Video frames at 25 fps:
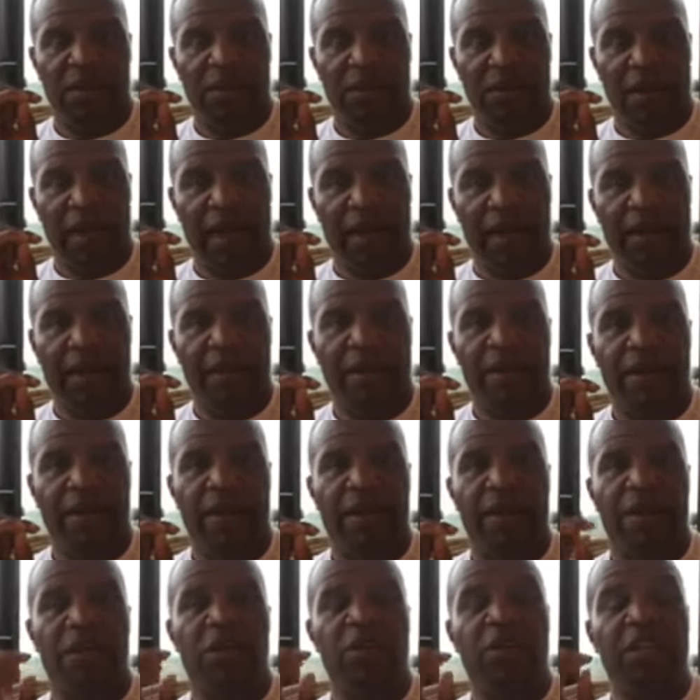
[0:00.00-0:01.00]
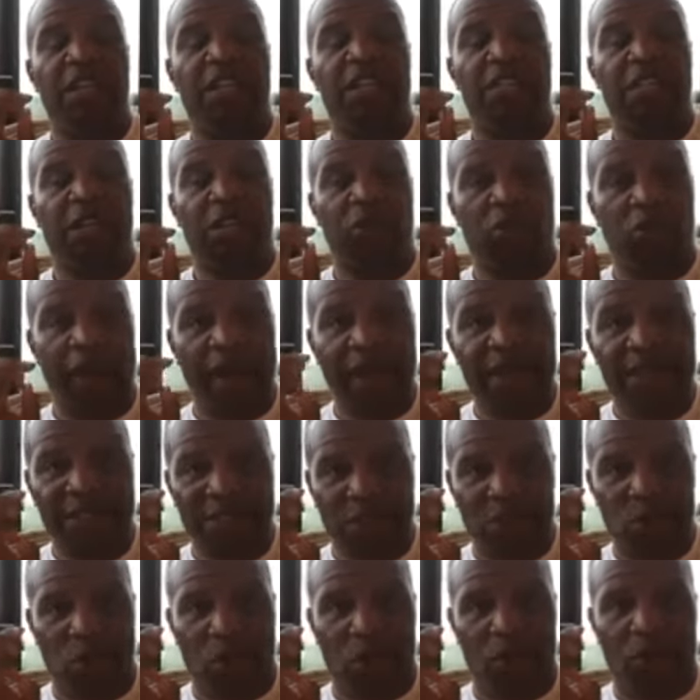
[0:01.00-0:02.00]
All right? You get your credit
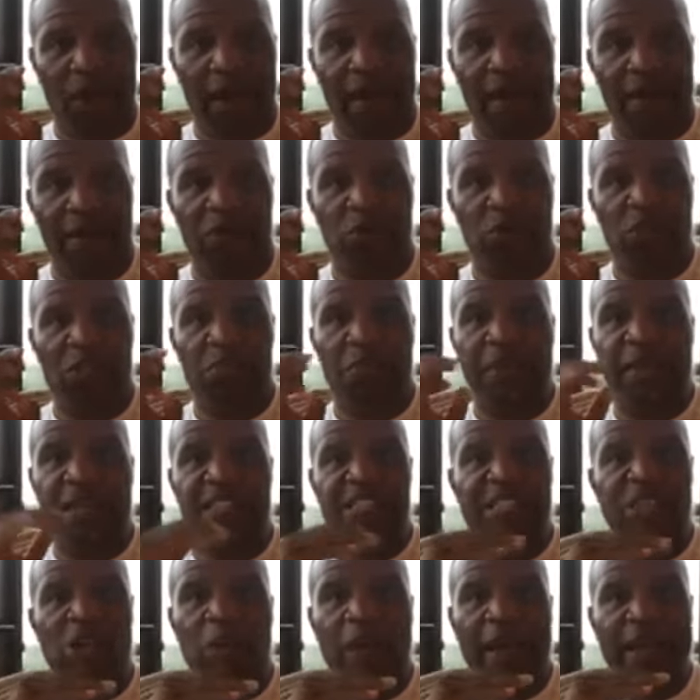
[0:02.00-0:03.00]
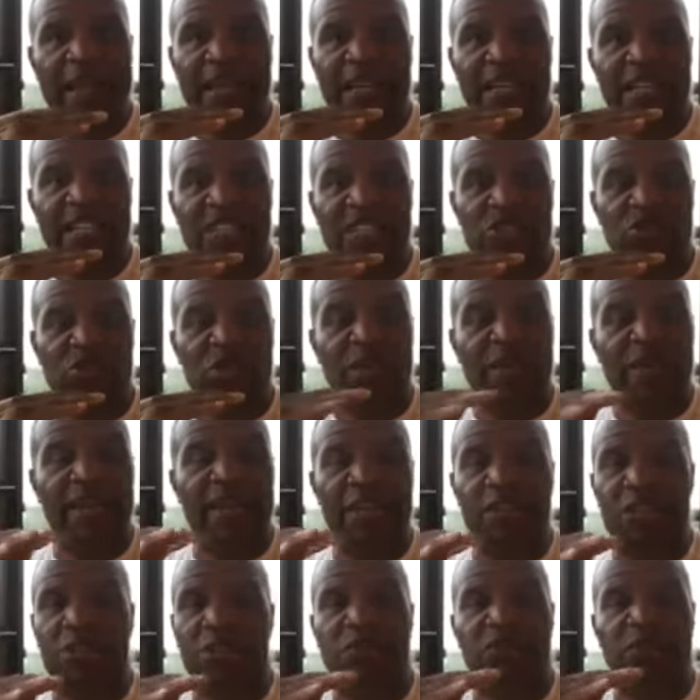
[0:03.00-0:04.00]
score right, which means nobody can
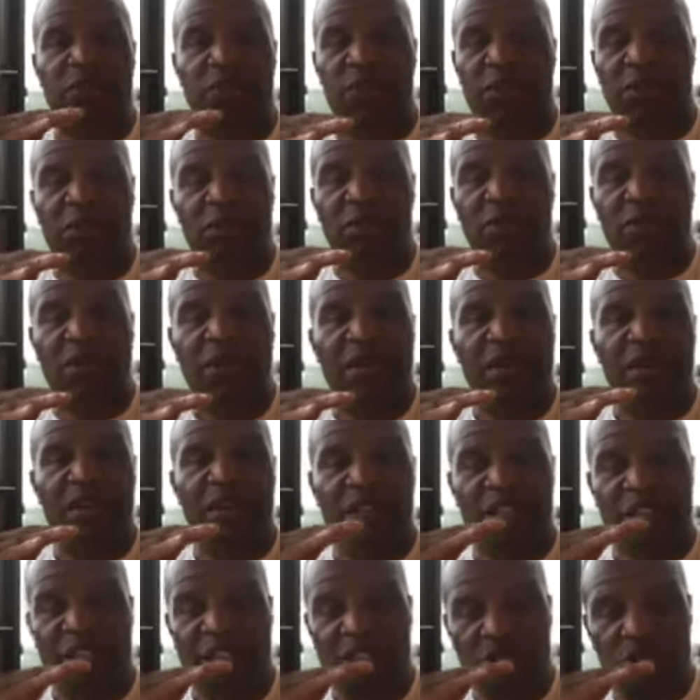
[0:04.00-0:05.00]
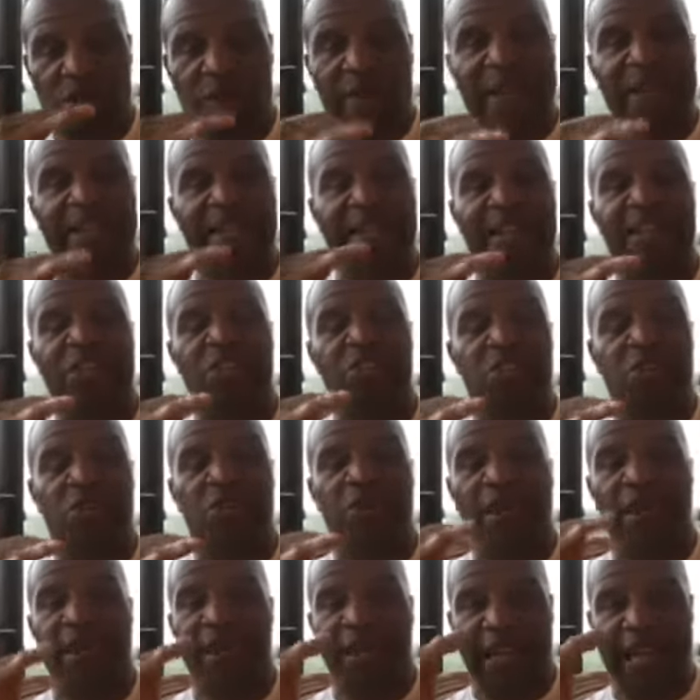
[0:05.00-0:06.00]
discriminate you from you, discriminate against
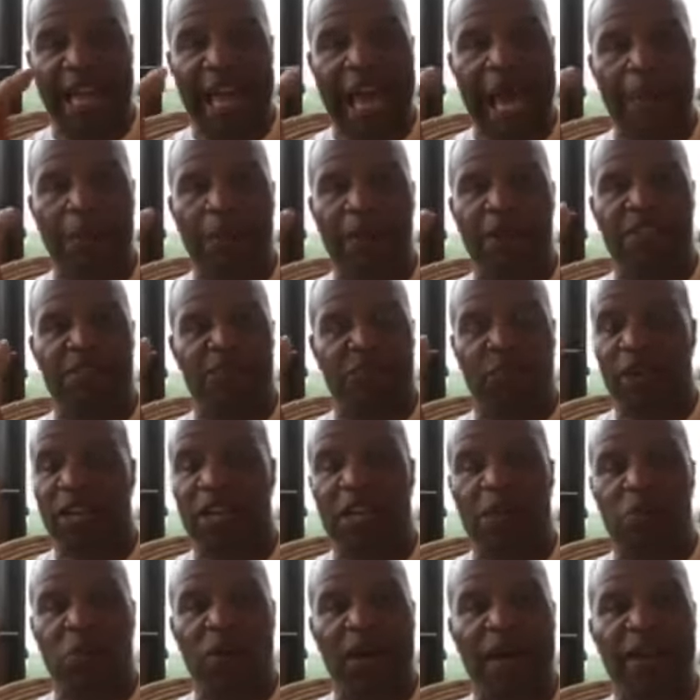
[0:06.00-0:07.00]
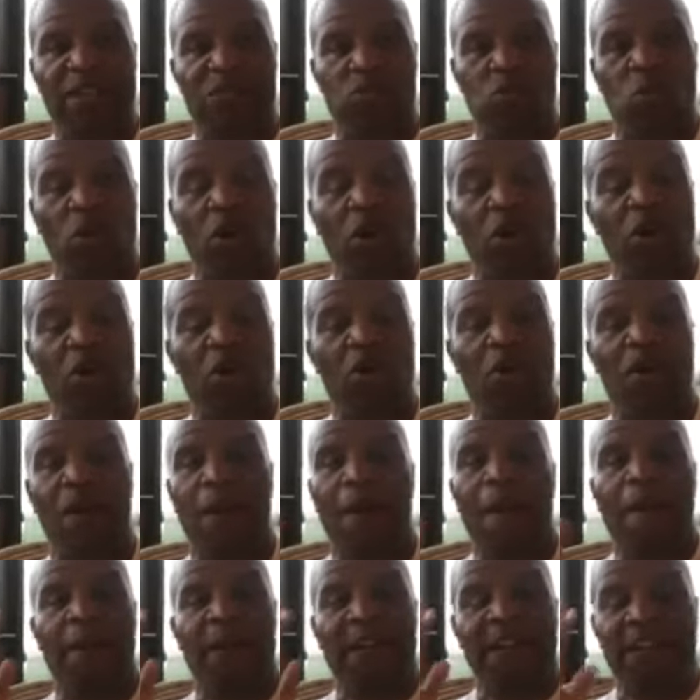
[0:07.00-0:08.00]
you in a capitalist free enterprise world.
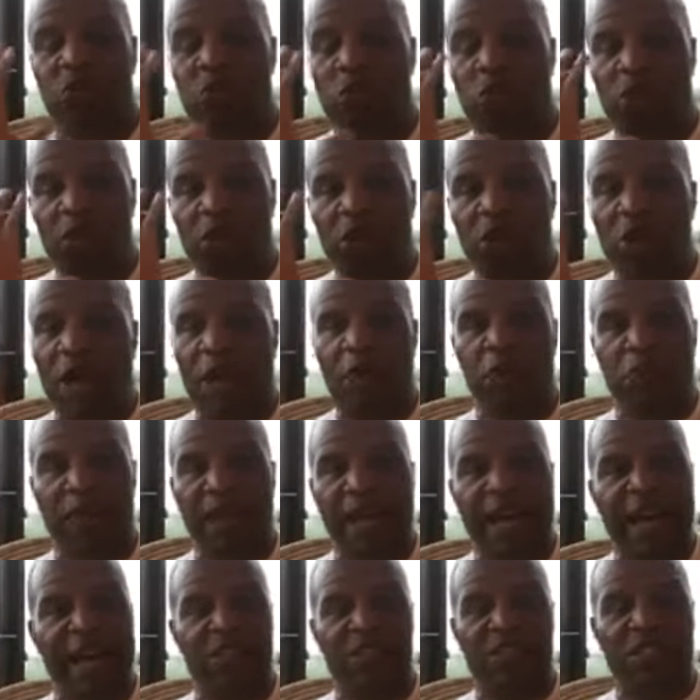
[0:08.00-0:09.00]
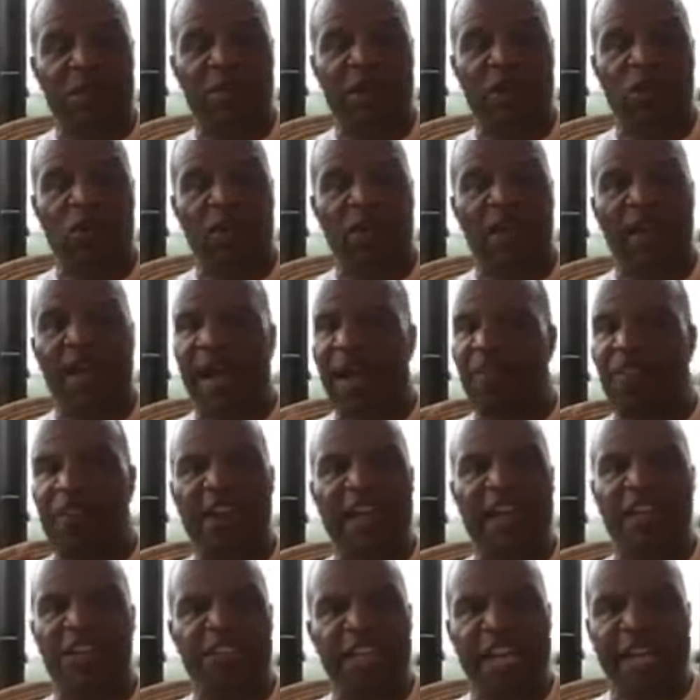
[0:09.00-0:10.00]
Because when you apply on something online, they're
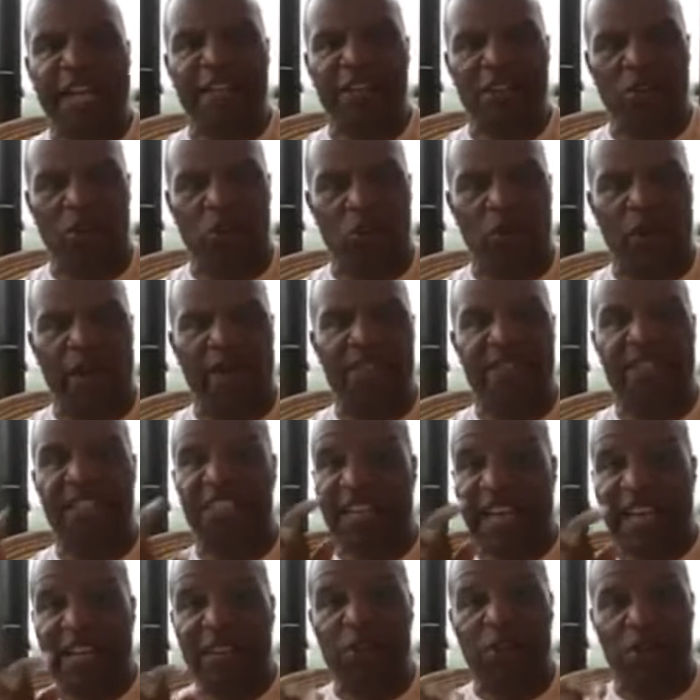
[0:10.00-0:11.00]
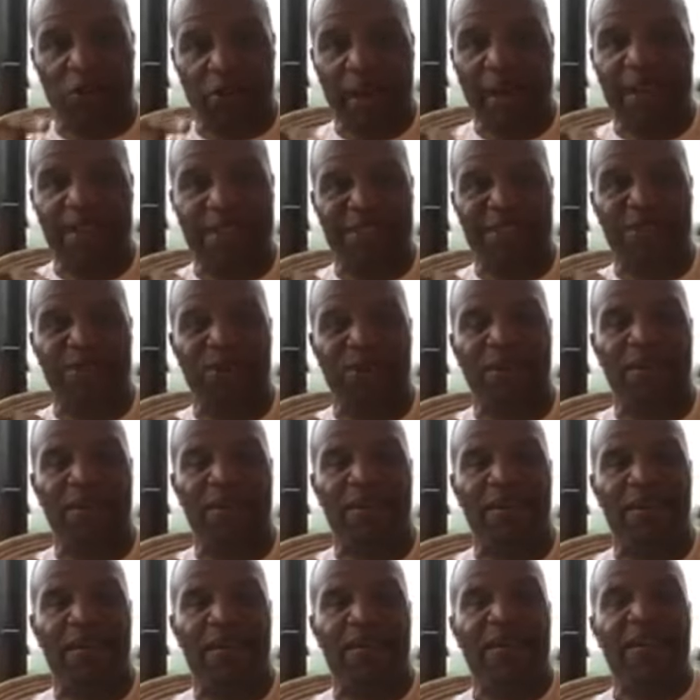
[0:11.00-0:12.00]
not checking your race, they're checking your credit score.
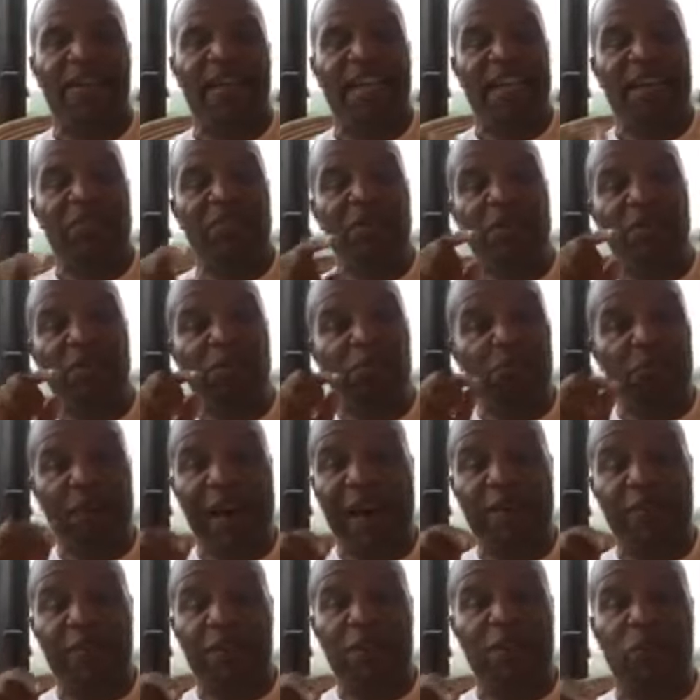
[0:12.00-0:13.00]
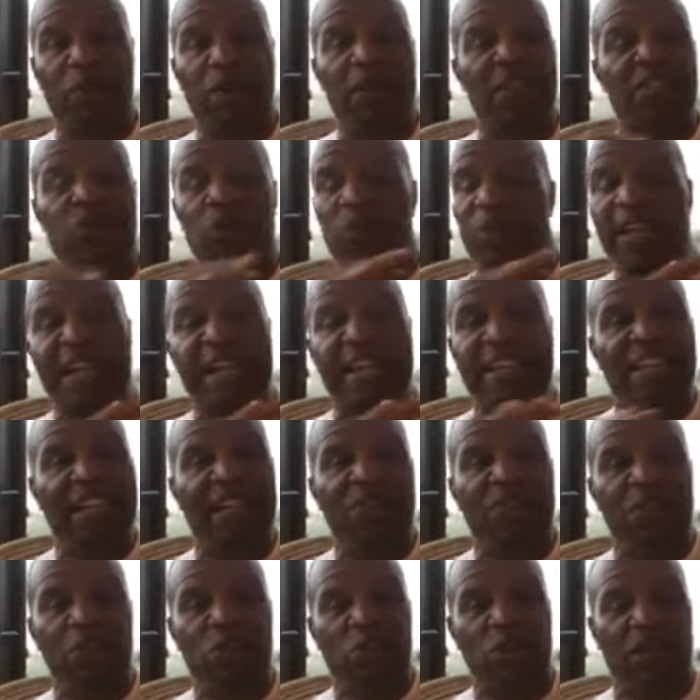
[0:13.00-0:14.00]
And if you have a 500 credit score, they're not
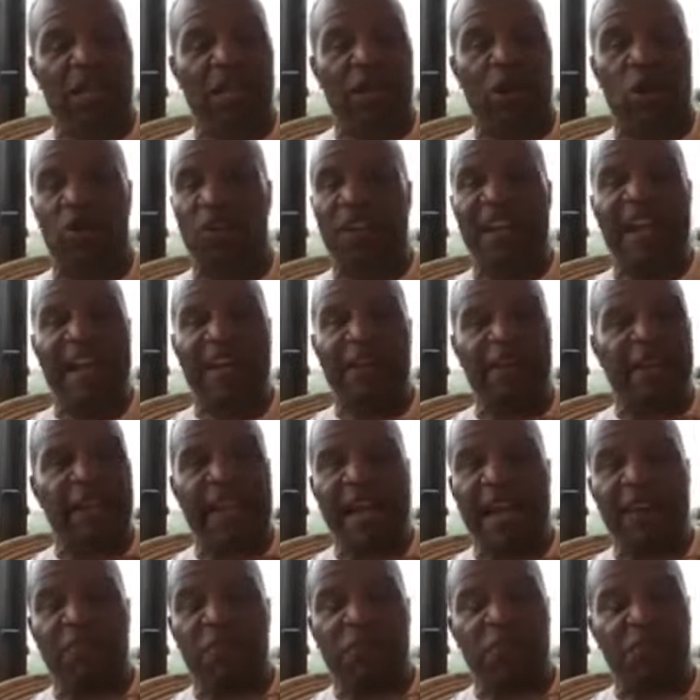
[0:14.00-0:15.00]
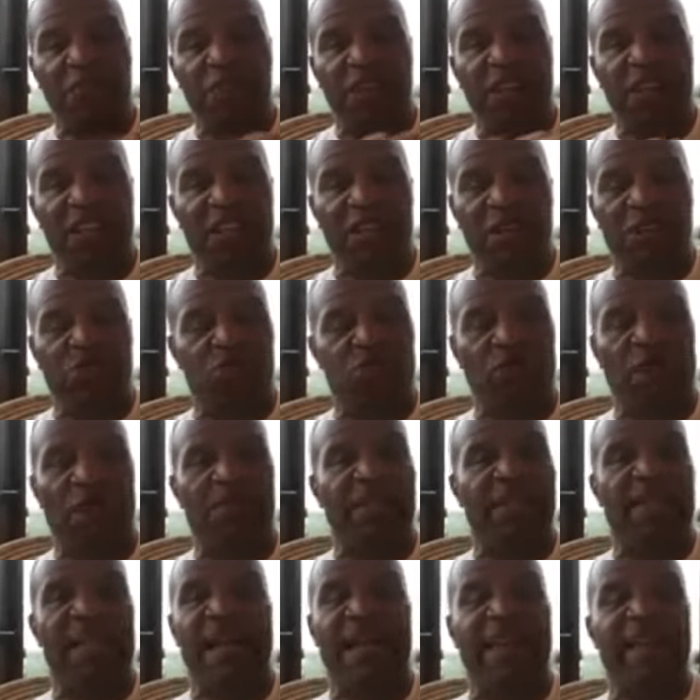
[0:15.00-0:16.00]
giving you a loan. They're not, they're not fulfilling your dreams.
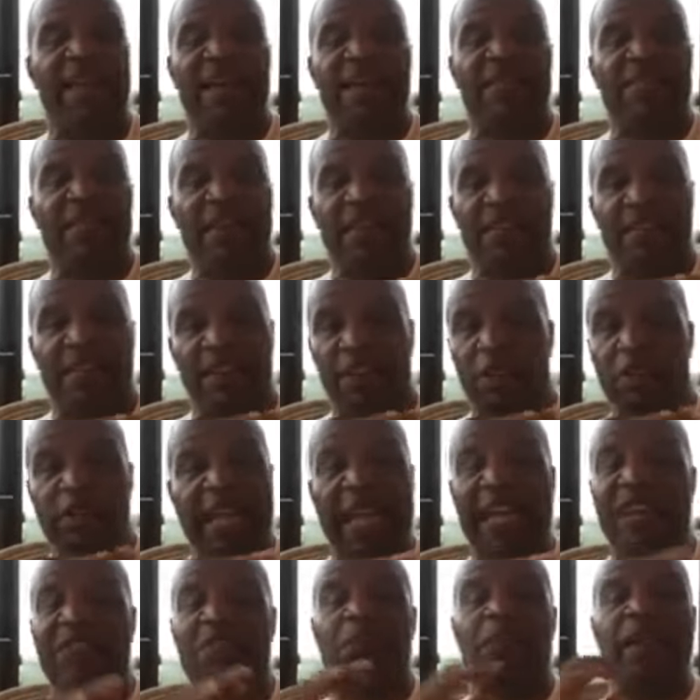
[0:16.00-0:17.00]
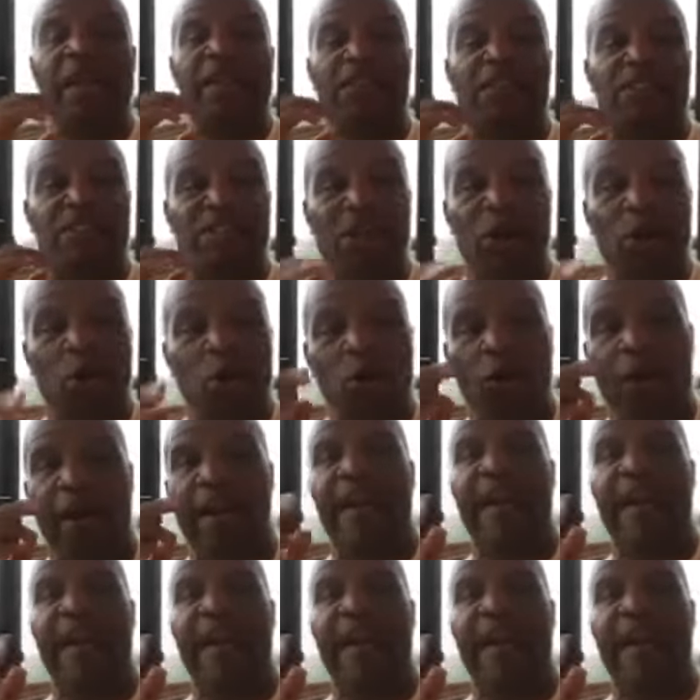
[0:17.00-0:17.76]
They're not, you can't even pay the toll